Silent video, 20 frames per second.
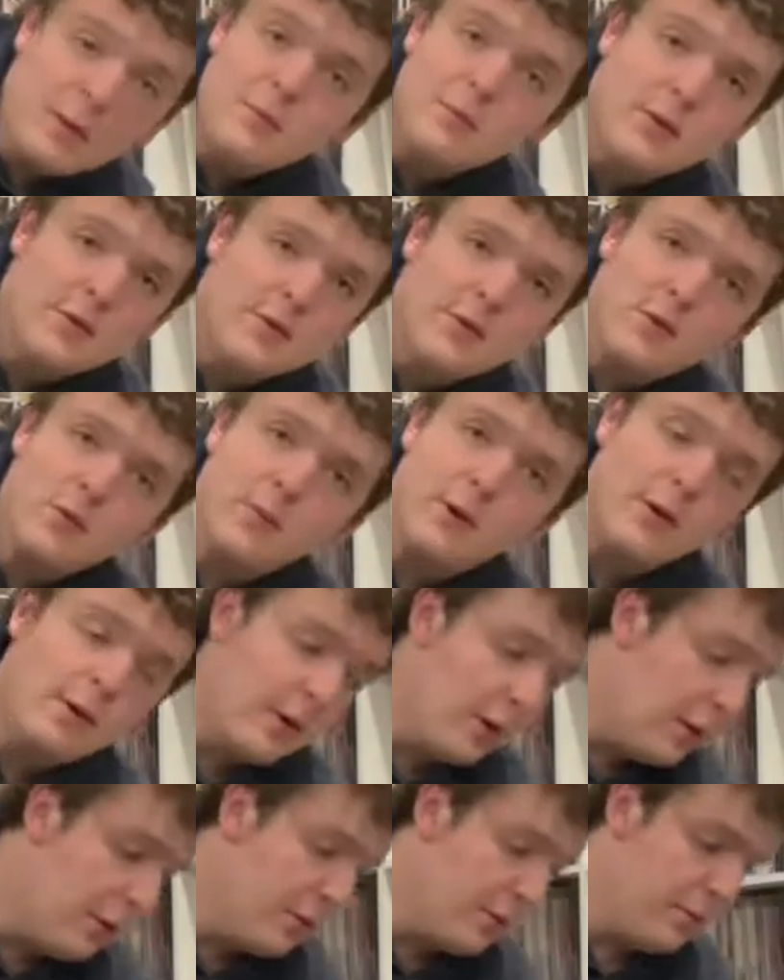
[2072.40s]
just a
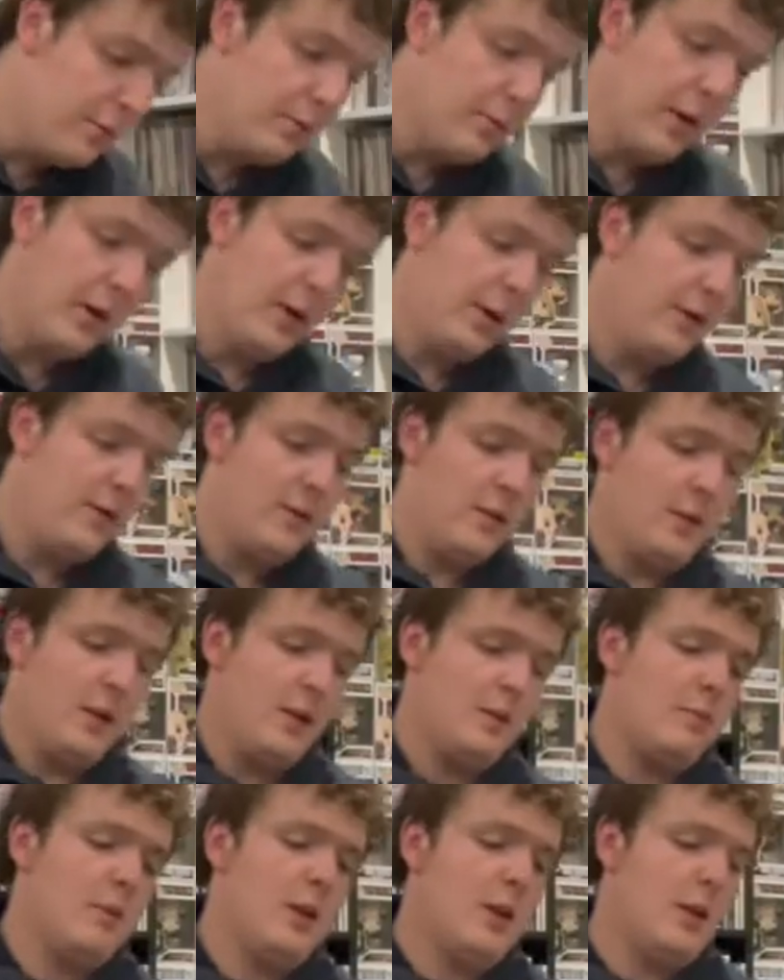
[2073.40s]
weirdo, but I feel
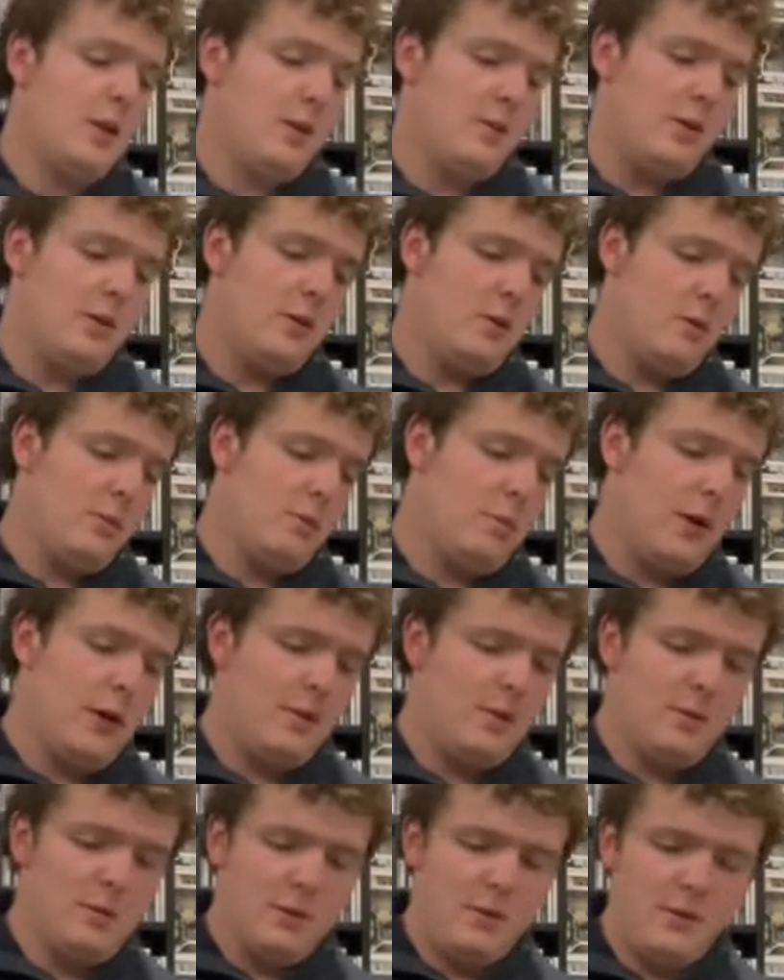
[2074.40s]
like many of you
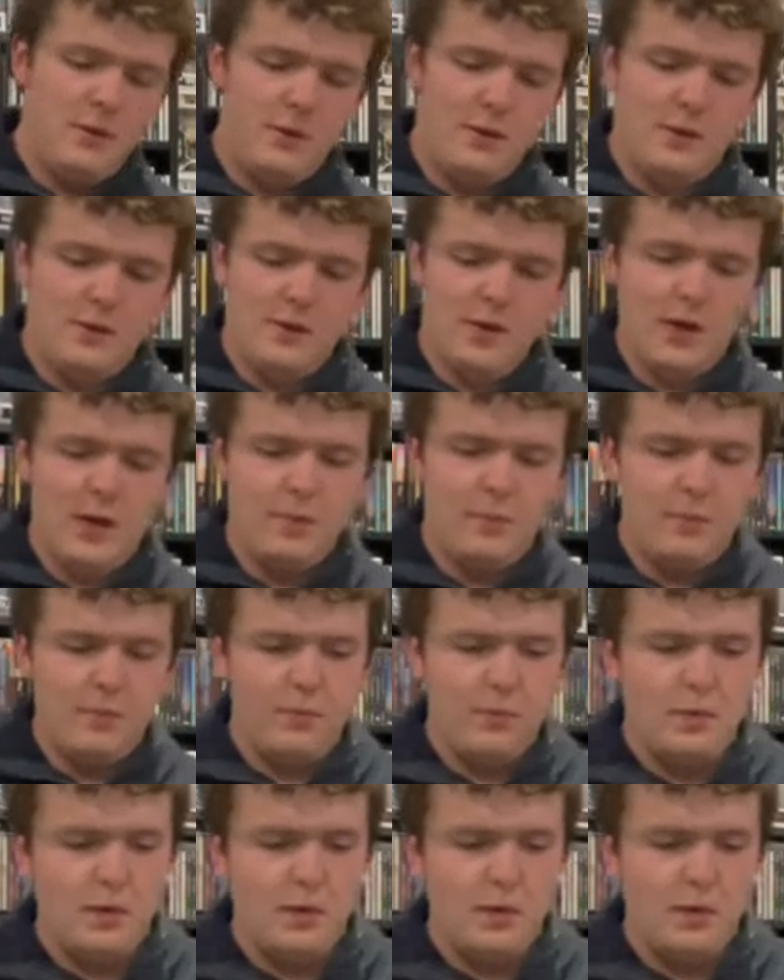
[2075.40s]
possibly feel the same.